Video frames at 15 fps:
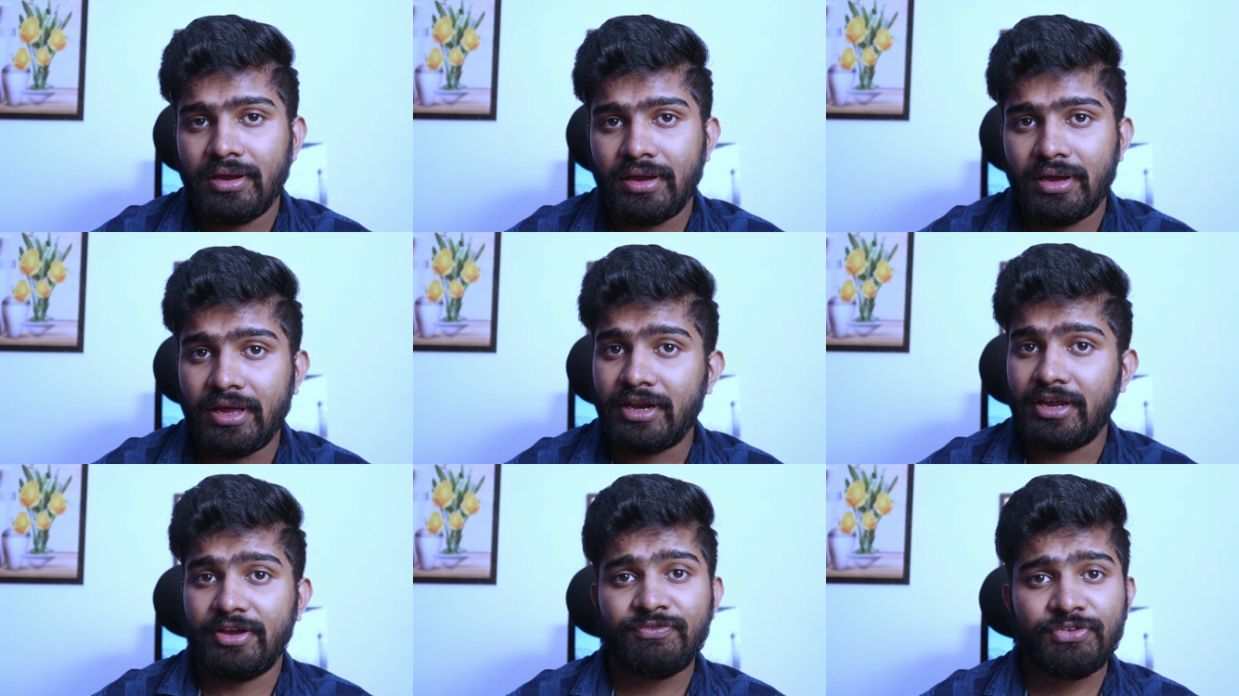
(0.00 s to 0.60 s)

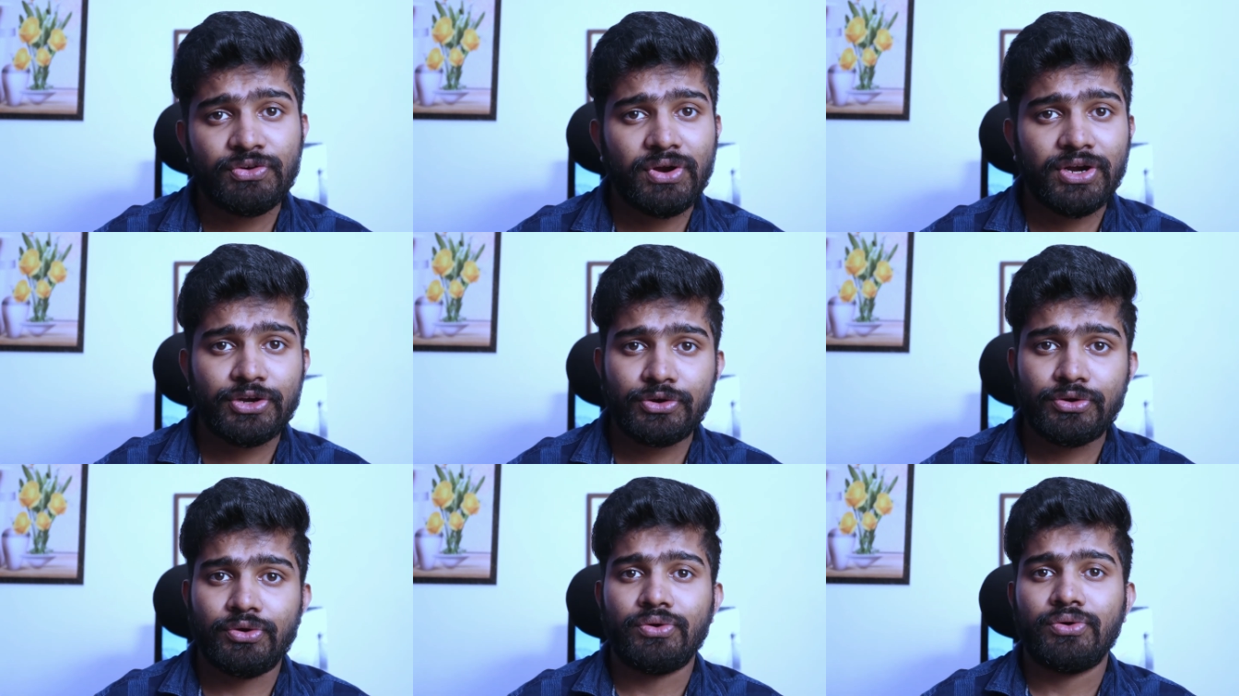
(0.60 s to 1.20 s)
and if you want
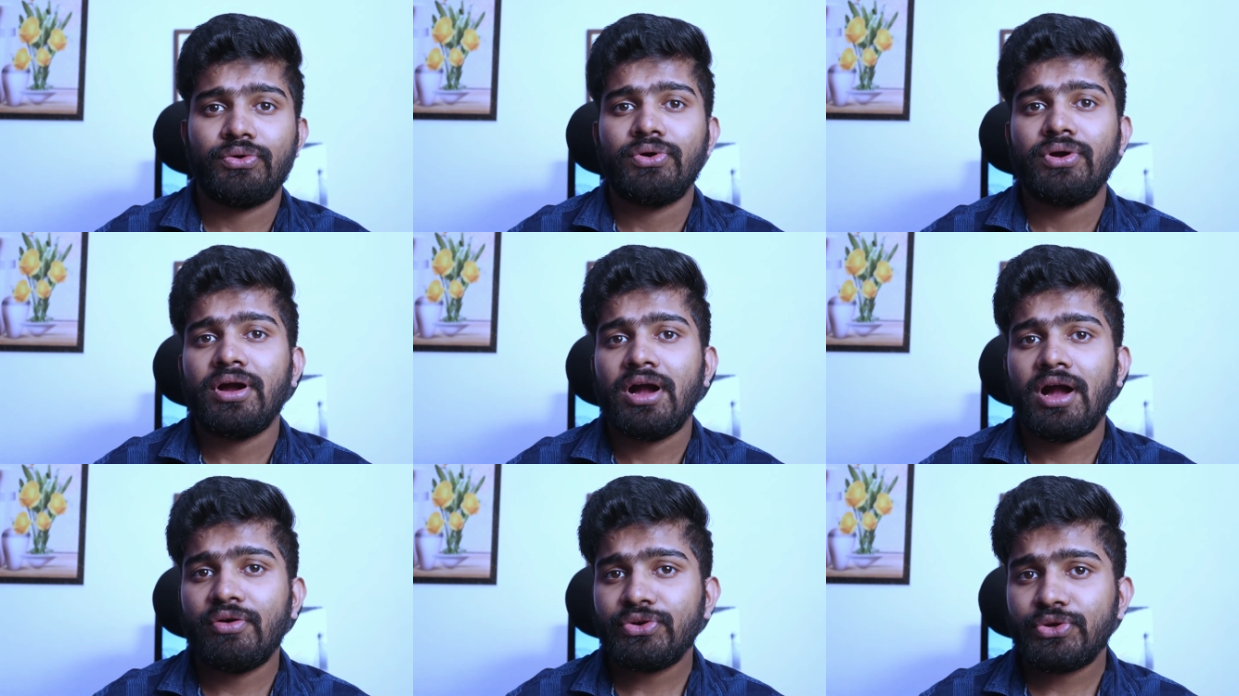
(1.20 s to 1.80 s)
to know
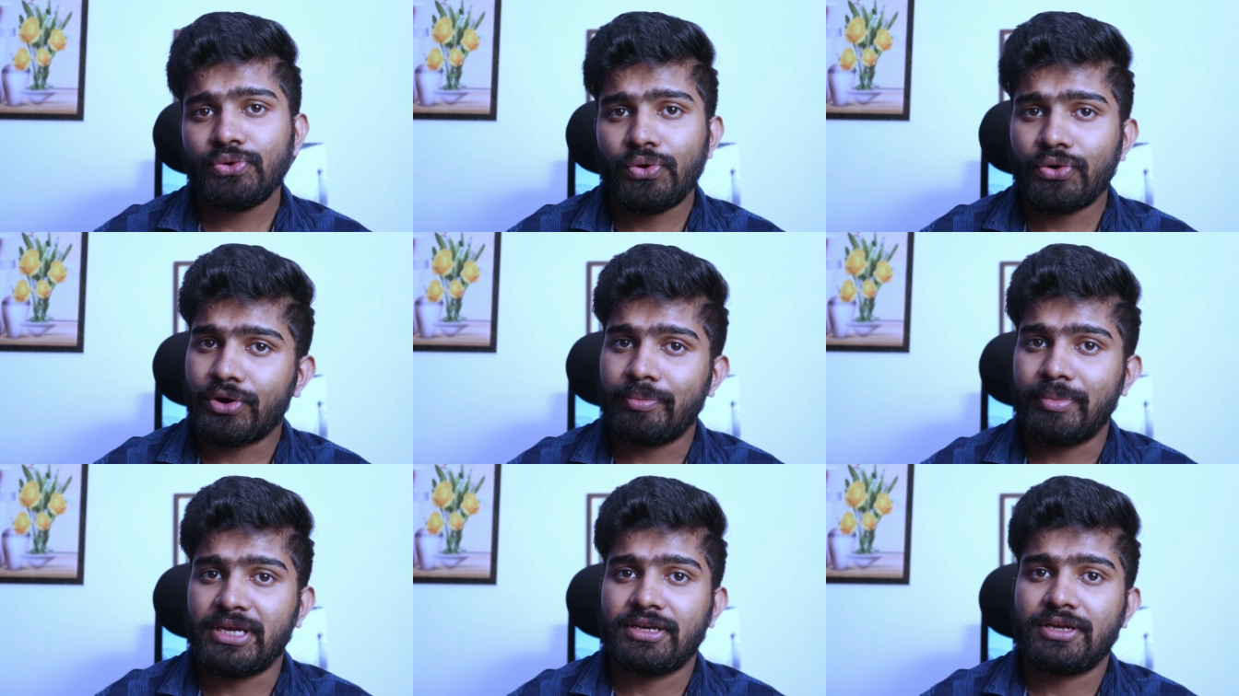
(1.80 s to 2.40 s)
how to
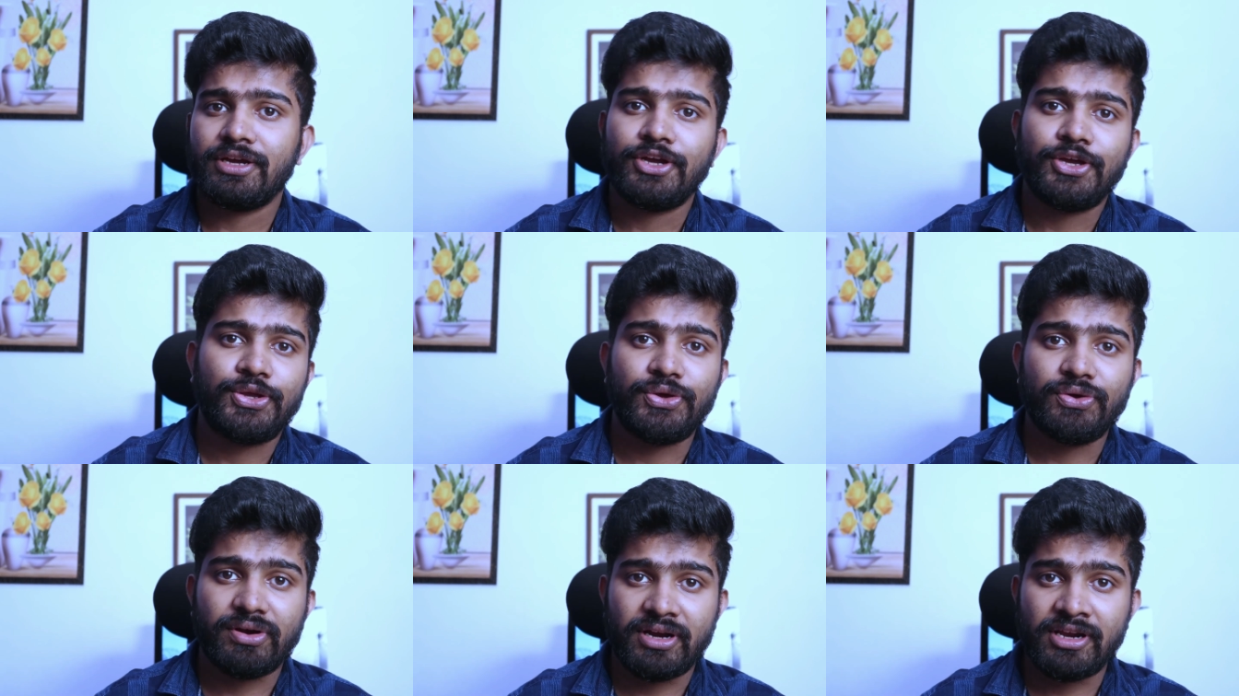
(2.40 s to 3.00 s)
automate
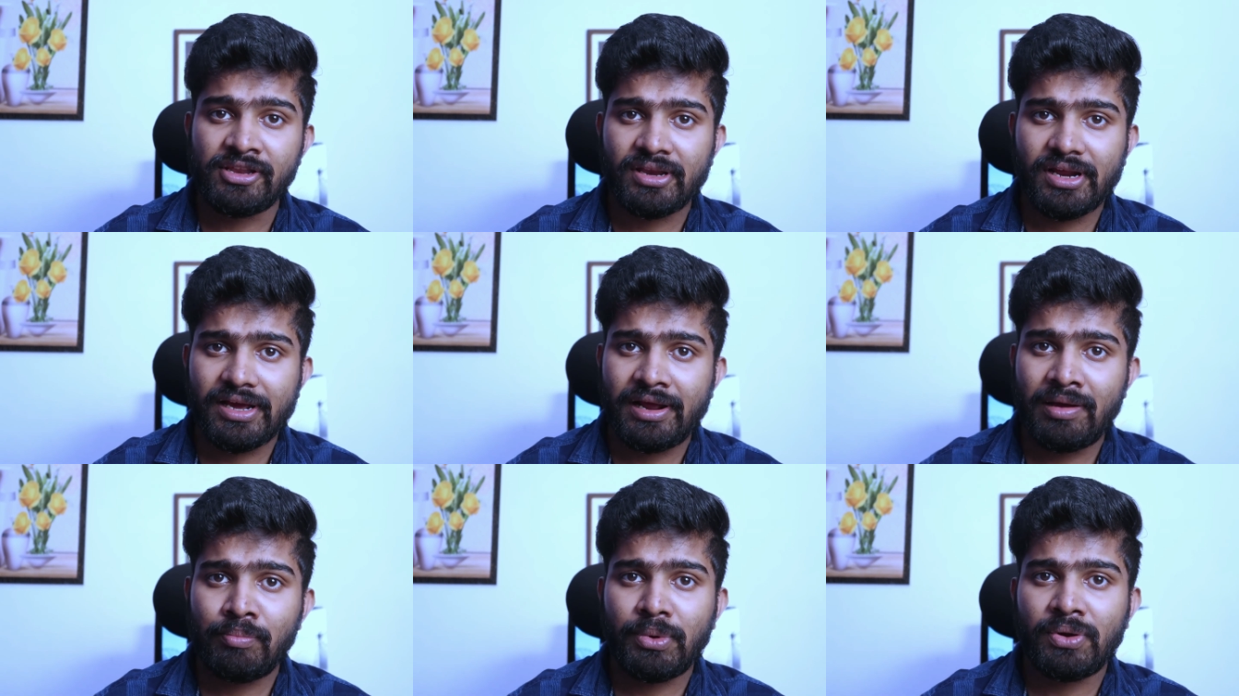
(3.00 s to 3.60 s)
your
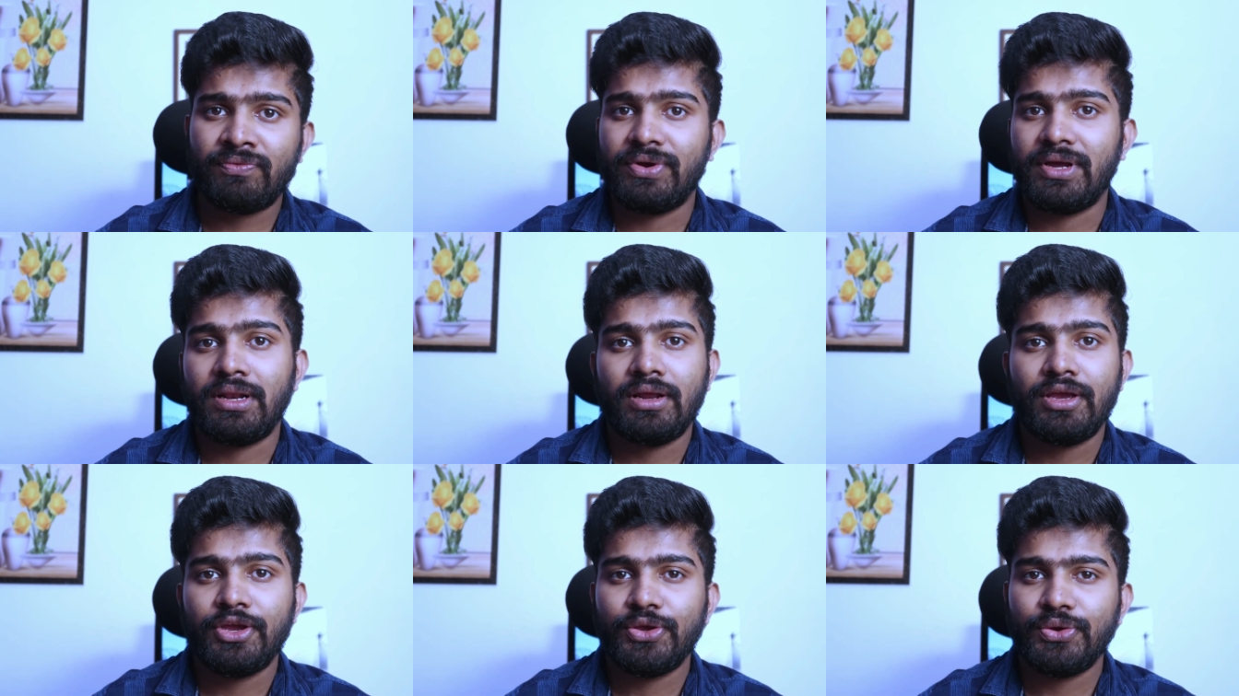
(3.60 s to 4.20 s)
Instagram profile
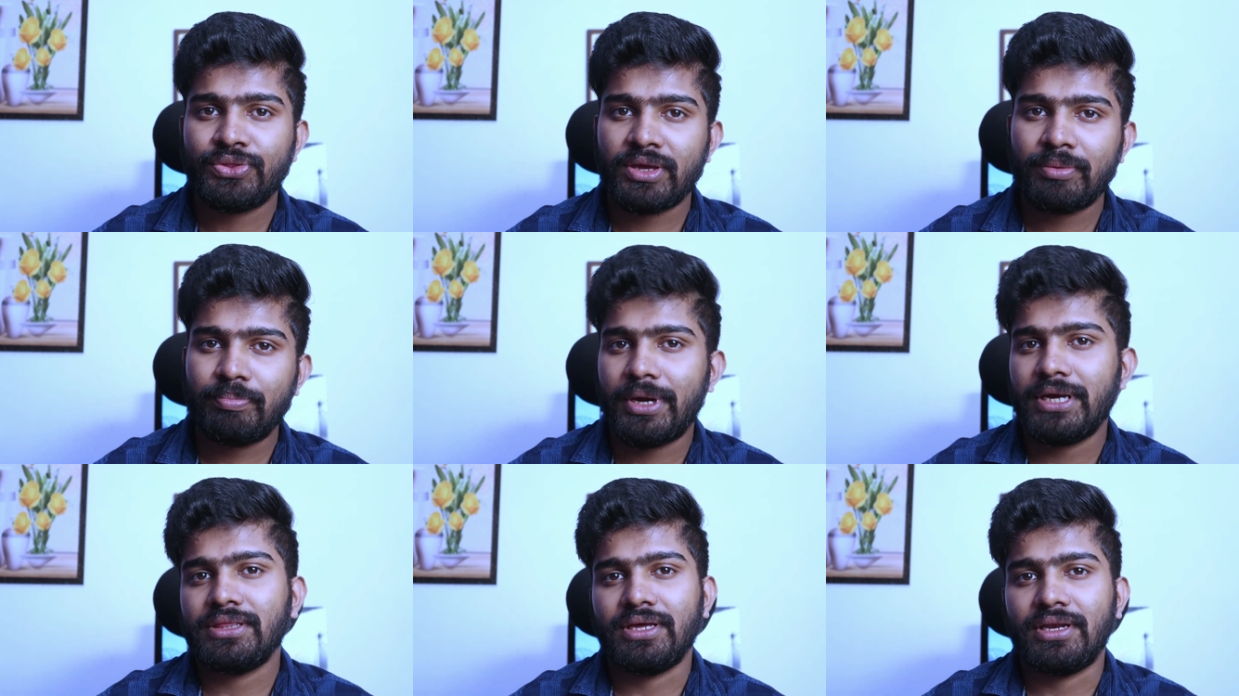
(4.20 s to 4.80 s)
using
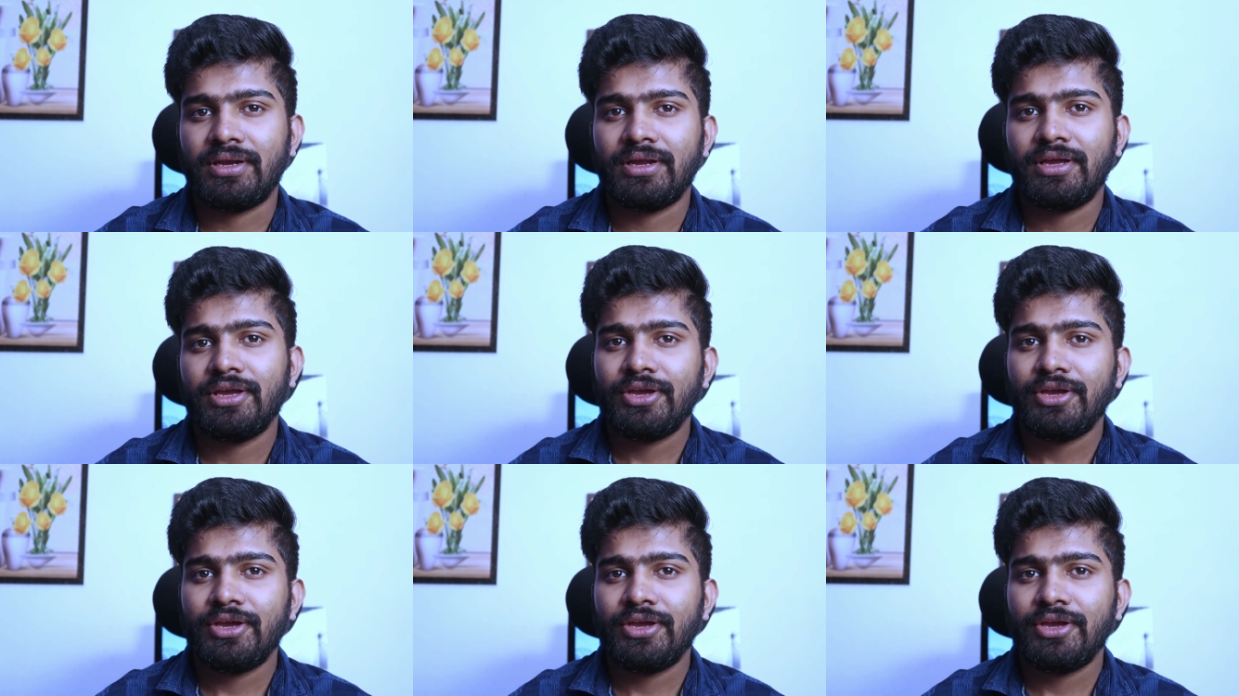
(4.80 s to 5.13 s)
Python,